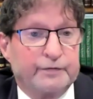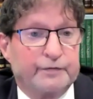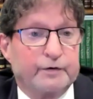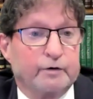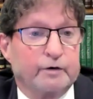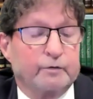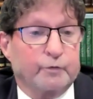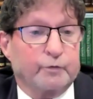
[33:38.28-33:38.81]

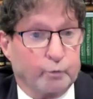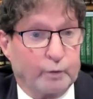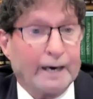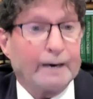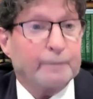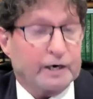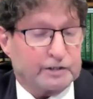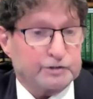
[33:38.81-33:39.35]
The
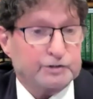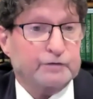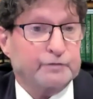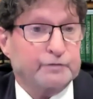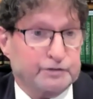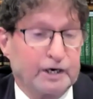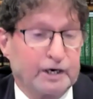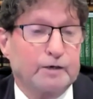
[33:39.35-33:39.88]
rabbis of
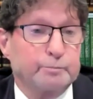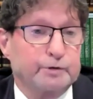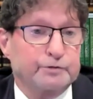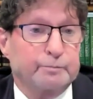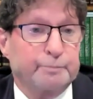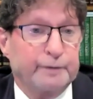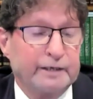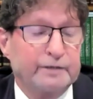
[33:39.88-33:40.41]
the Talmud
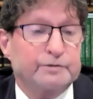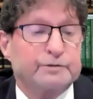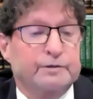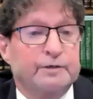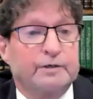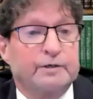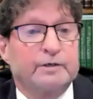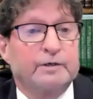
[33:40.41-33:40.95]
debate,
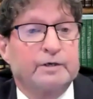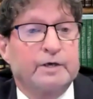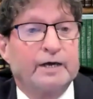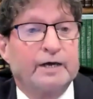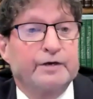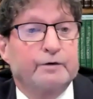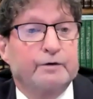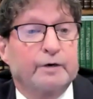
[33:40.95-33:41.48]

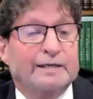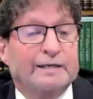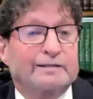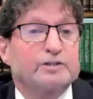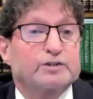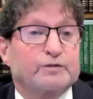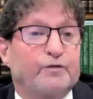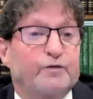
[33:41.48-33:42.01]
and there are at
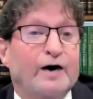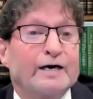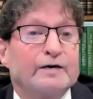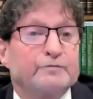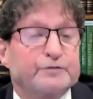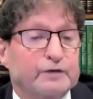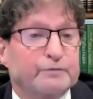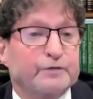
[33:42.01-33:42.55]
least
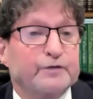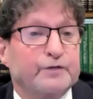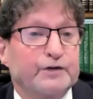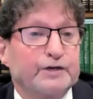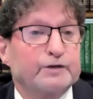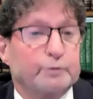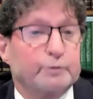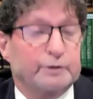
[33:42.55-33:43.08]
5 different
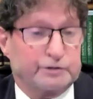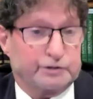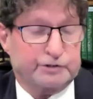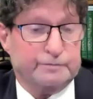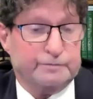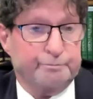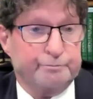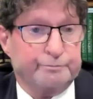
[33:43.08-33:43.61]

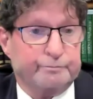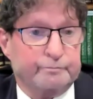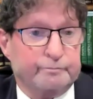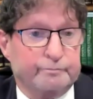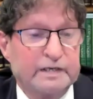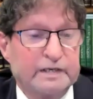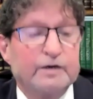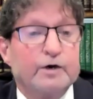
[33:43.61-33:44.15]
theories
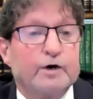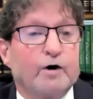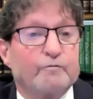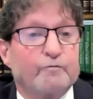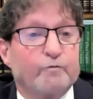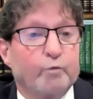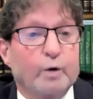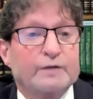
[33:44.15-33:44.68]

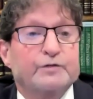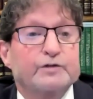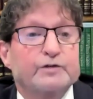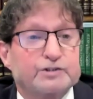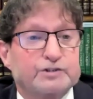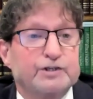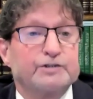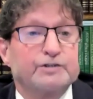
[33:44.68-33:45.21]
of what the
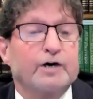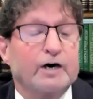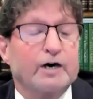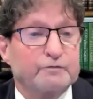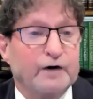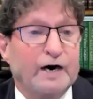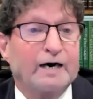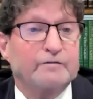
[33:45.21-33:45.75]
sin
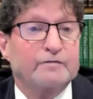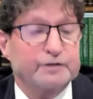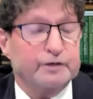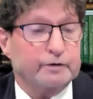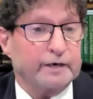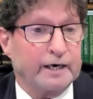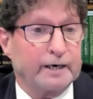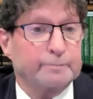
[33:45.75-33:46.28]
of
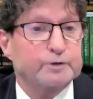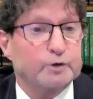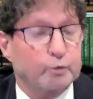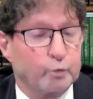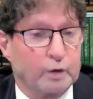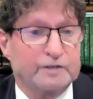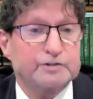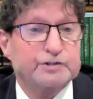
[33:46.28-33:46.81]
Avner
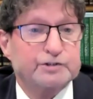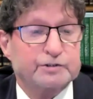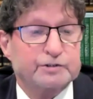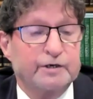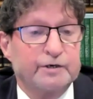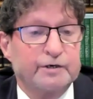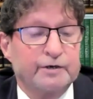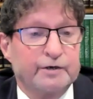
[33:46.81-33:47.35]
was
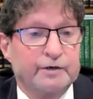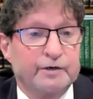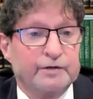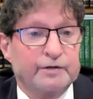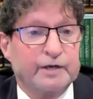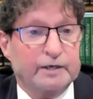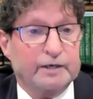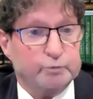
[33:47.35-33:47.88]

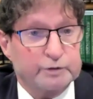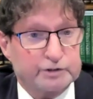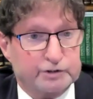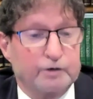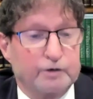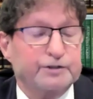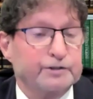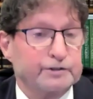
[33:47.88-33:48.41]
that
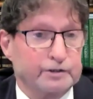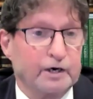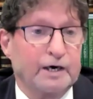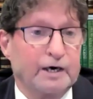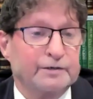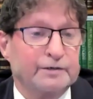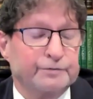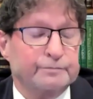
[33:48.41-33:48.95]
resulted in
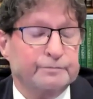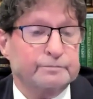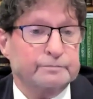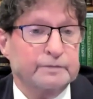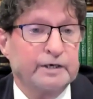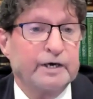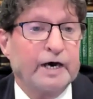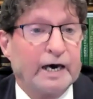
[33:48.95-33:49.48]
God
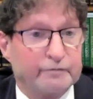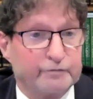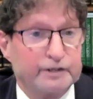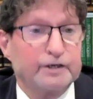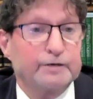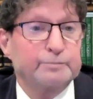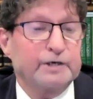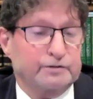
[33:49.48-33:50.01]

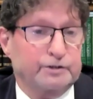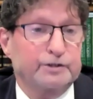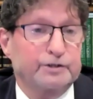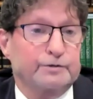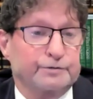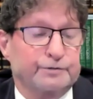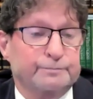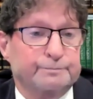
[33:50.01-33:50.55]
having him get
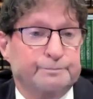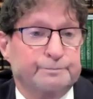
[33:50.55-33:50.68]
killed.